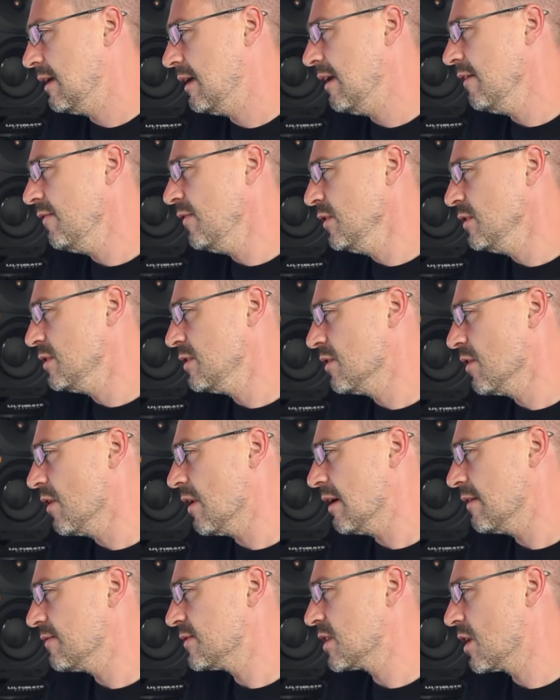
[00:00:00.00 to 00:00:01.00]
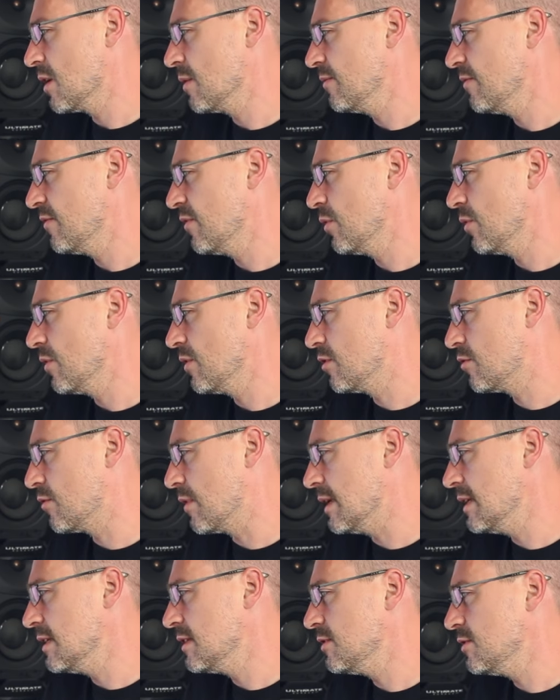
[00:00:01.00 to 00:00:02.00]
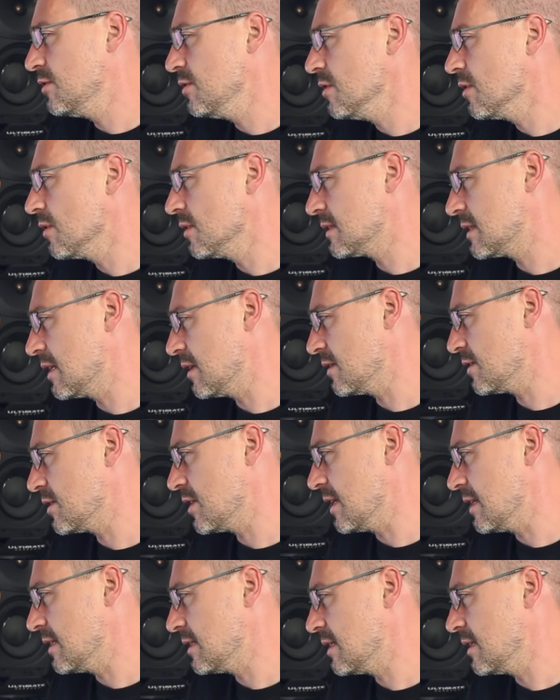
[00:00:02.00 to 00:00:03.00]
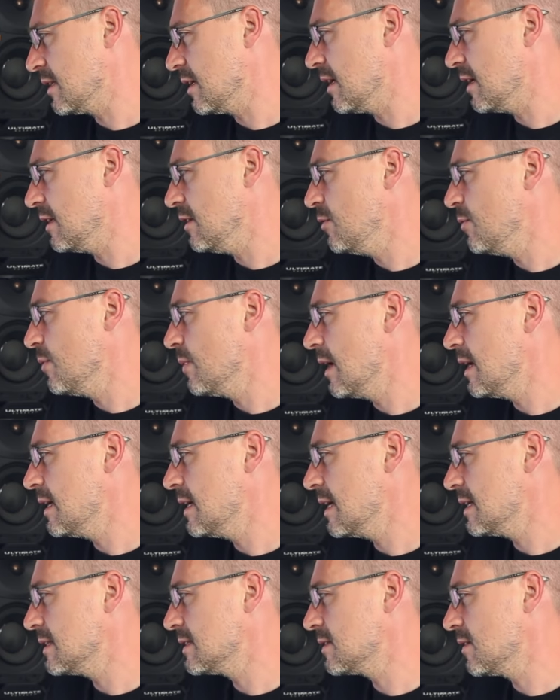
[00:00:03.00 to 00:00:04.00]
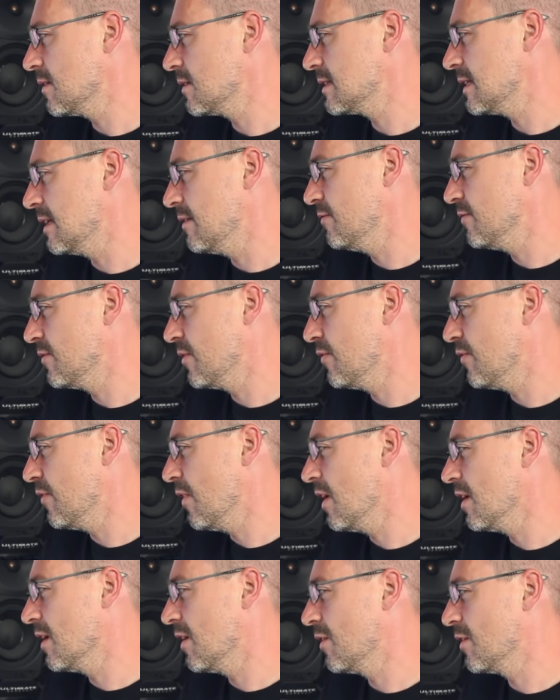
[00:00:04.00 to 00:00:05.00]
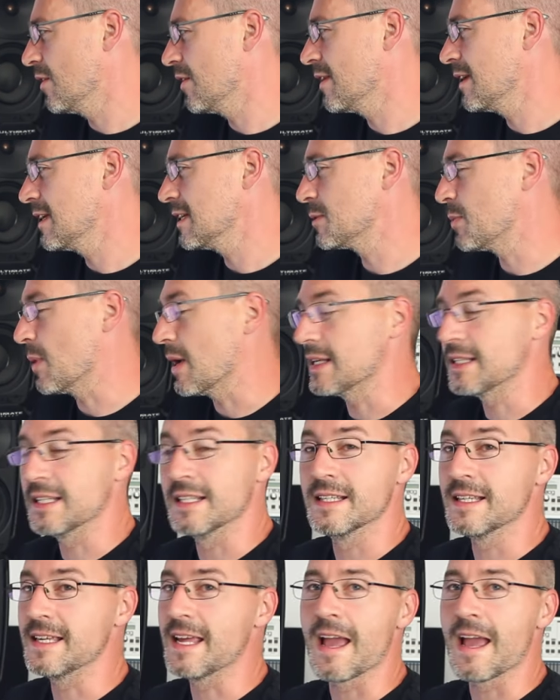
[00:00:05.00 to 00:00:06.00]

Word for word: If you do not have time for the grid, do not touch it. You may get sucked in for far longer than expected.